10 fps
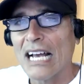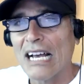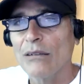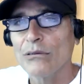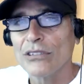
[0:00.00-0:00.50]

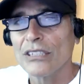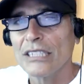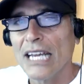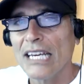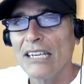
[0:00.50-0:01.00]

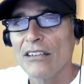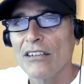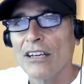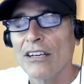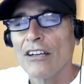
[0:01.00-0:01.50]

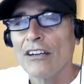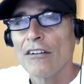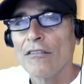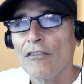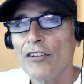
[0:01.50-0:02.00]
outdated
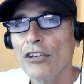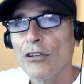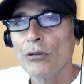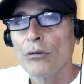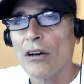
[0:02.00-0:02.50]

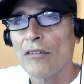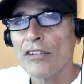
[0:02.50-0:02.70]
view of